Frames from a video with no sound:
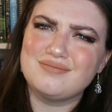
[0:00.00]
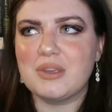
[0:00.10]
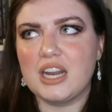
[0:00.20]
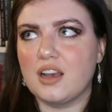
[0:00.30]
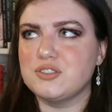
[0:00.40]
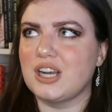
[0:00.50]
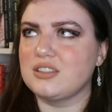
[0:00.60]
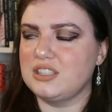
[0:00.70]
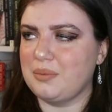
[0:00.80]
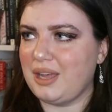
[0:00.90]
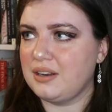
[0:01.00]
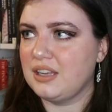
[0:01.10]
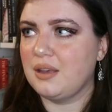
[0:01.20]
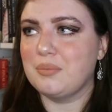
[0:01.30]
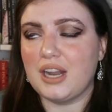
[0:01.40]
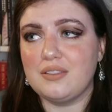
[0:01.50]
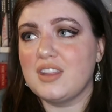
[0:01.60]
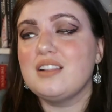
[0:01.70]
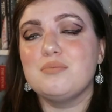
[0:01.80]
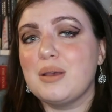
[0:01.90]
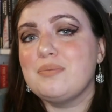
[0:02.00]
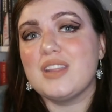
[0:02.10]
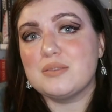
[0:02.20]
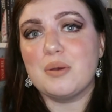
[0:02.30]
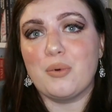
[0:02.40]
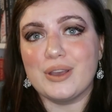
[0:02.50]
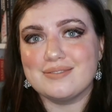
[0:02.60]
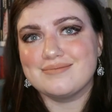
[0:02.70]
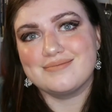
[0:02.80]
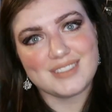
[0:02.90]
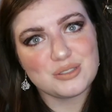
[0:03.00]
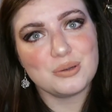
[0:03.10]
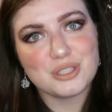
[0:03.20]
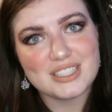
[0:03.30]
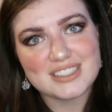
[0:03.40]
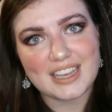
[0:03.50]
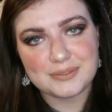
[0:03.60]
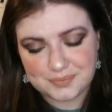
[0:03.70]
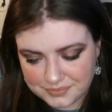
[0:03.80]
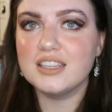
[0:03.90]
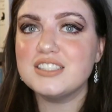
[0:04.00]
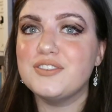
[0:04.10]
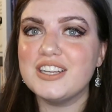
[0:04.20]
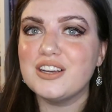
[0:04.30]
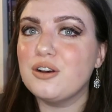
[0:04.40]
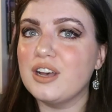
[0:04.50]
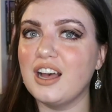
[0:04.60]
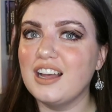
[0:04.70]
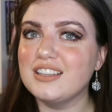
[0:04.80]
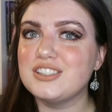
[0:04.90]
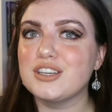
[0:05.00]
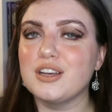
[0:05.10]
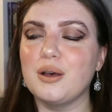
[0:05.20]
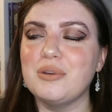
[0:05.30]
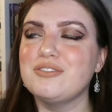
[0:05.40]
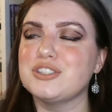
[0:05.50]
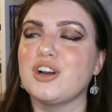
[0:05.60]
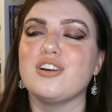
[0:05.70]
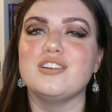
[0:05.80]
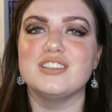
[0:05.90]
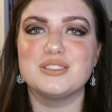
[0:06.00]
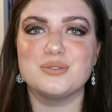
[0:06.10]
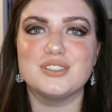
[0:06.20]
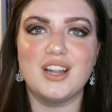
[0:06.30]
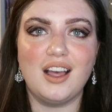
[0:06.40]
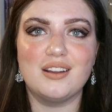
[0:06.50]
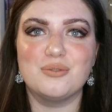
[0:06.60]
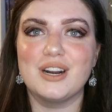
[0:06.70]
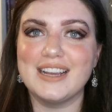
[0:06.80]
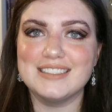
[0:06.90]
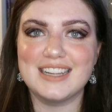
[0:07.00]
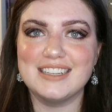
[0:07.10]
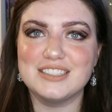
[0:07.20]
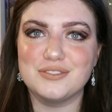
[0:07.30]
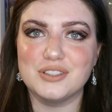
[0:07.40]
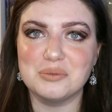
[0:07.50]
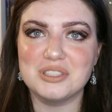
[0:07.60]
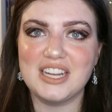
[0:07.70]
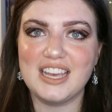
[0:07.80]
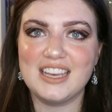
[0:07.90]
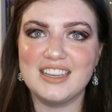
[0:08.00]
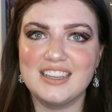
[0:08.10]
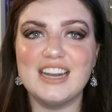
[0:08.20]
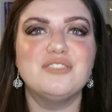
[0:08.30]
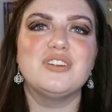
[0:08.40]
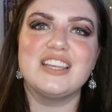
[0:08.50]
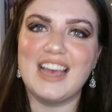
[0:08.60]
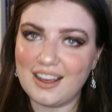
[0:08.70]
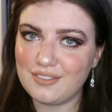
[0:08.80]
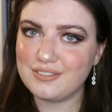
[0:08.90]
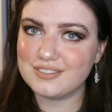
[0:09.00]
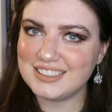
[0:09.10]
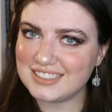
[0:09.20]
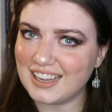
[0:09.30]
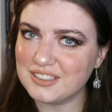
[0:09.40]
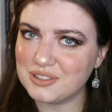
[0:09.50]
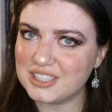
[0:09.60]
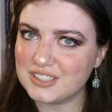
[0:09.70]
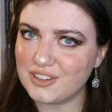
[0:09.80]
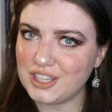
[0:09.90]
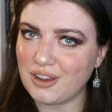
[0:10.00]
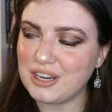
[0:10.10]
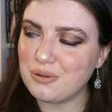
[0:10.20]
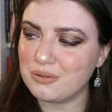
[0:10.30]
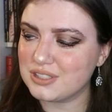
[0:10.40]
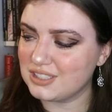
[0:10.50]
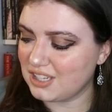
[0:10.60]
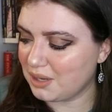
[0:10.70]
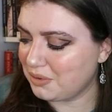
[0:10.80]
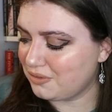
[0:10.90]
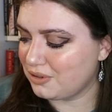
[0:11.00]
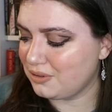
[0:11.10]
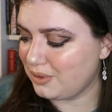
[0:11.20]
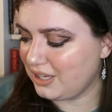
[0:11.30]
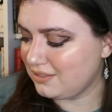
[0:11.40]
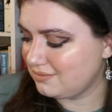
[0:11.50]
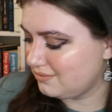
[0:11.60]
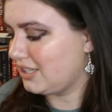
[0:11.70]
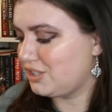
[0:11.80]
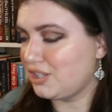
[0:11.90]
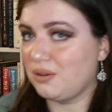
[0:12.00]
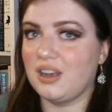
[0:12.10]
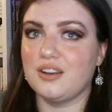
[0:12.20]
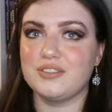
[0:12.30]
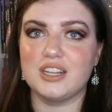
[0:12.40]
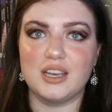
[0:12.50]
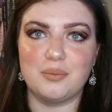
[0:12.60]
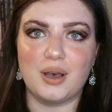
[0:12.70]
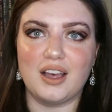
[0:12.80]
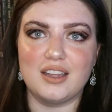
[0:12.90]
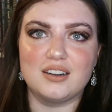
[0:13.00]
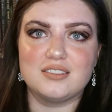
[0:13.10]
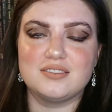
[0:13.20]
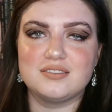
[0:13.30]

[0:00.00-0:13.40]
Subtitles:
I'm getting off track a little bit, but that's my point. That's what I'm trying to say. This video took a bit of a turn. This was not what I intended to film today. I didn't really have an intent with this video. I knew I was gonna talk about Fourth Wing and show off that I bought